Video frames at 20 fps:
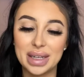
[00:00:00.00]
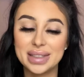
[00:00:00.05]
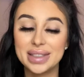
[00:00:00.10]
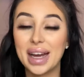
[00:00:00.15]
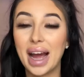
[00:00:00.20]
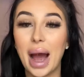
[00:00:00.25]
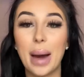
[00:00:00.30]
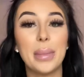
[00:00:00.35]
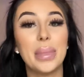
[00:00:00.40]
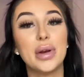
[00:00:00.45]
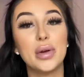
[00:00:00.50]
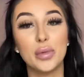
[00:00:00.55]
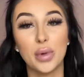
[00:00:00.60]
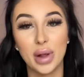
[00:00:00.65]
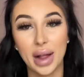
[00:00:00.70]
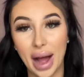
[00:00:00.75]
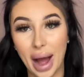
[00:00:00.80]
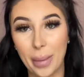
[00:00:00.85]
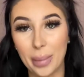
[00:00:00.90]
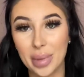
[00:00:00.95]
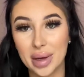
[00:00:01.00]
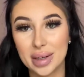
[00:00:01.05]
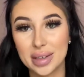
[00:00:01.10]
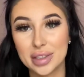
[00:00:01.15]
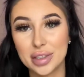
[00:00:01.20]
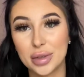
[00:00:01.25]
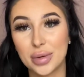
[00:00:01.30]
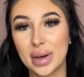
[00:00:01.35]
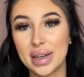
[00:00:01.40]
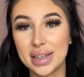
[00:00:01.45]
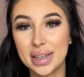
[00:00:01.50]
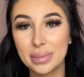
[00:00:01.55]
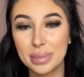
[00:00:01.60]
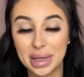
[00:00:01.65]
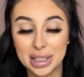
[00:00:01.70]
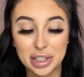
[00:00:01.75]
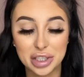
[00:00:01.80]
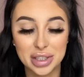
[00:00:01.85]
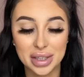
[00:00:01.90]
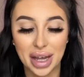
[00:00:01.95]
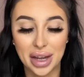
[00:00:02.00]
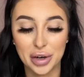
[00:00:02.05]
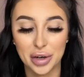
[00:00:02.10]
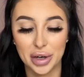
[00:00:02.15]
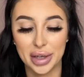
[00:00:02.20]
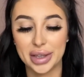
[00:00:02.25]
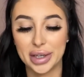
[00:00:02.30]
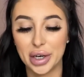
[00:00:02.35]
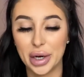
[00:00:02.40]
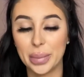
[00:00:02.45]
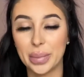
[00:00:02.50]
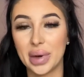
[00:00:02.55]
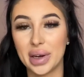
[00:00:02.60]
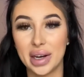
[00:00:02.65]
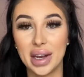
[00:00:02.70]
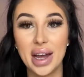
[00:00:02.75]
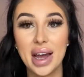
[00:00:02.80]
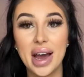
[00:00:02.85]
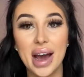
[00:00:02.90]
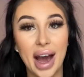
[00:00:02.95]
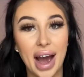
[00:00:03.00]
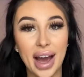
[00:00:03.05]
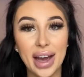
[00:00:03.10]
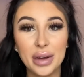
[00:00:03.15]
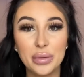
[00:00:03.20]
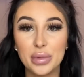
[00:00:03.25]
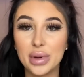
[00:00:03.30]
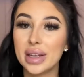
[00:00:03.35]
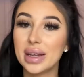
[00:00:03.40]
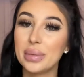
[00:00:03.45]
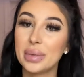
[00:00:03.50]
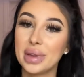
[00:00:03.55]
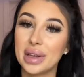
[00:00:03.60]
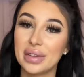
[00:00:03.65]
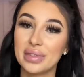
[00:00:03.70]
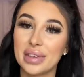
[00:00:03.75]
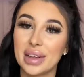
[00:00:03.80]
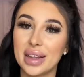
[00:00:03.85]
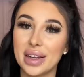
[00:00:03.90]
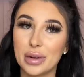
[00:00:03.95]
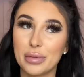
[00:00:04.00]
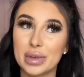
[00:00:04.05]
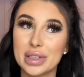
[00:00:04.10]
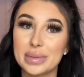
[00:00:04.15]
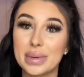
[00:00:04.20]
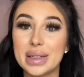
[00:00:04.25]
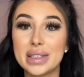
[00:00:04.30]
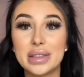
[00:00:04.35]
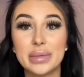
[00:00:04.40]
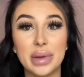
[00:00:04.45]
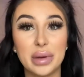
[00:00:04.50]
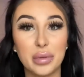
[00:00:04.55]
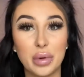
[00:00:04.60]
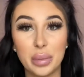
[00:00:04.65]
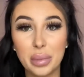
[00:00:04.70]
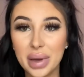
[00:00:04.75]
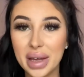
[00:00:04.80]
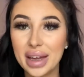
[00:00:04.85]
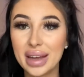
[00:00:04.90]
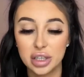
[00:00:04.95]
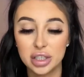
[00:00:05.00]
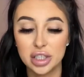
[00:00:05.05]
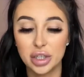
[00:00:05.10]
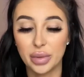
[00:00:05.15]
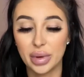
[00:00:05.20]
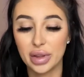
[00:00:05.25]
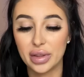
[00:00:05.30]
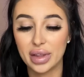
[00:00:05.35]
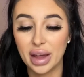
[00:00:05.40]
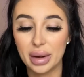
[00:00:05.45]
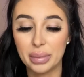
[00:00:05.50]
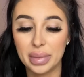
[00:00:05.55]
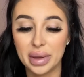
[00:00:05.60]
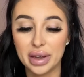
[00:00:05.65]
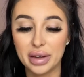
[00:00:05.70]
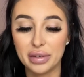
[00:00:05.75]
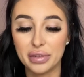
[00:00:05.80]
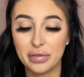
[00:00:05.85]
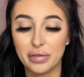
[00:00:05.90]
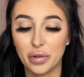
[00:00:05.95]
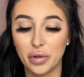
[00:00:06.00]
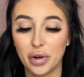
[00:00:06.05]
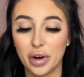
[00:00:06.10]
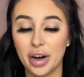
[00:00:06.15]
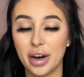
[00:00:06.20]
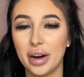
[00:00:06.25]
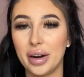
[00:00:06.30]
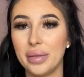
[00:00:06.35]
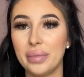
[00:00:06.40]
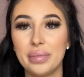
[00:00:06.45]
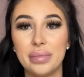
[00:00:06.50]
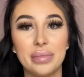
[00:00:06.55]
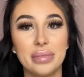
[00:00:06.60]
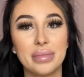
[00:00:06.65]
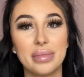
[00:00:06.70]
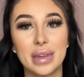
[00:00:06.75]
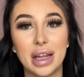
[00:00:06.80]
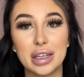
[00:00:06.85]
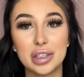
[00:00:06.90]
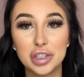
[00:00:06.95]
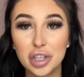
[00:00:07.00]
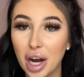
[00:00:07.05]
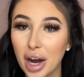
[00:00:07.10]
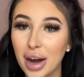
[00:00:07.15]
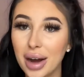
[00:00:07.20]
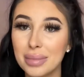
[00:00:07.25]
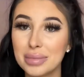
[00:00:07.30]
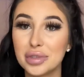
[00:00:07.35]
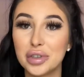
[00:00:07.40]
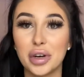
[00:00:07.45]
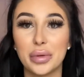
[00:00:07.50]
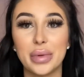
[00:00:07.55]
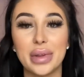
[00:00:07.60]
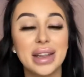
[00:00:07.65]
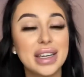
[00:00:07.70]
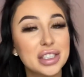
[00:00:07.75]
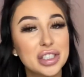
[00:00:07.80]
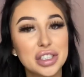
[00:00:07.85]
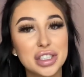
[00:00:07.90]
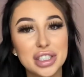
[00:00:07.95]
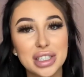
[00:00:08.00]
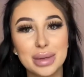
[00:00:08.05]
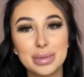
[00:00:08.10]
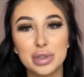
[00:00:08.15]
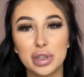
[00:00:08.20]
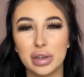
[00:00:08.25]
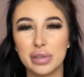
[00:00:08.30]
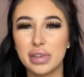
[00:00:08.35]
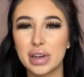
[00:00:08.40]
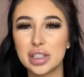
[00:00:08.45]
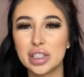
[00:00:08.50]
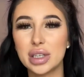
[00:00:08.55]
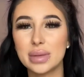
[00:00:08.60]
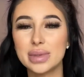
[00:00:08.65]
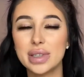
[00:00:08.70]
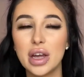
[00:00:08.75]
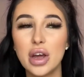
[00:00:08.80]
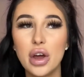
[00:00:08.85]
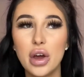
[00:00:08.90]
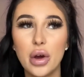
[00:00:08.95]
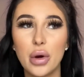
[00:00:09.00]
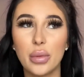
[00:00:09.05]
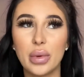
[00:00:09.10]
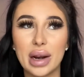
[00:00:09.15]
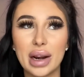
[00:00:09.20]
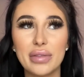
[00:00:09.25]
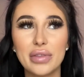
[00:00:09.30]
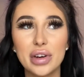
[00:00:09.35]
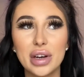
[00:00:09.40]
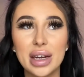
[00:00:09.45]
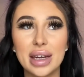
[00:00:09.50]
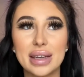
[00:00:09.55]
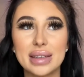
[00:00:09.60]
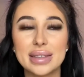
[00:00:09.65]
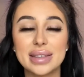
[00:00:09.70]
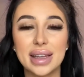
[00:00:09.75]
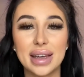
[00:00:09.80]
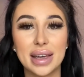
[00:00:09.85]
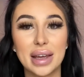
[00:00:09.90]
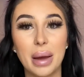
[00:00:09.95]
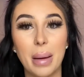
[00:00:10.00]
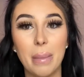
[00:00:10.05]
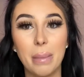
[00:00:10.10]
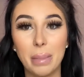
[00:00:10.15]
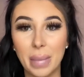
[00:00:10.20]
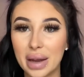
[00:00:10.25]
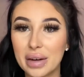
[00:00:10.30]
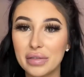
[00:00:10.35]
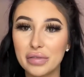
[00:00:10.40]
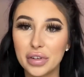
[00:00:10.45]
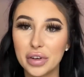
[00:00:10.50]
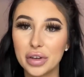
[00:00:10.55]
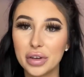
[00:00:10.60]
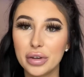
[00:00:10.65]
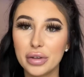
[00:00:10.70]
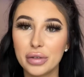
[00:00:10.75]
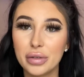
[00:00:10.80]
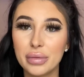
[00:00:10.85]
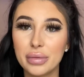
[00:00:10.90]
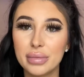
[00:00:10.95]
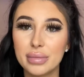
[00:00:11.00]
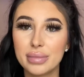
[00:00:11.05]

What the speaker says: to happen will happen. So I did mention that earlier, but I really believe that what's meant to be will be. So whether that be for jobs or relationships or friendships, whatever is meant for you,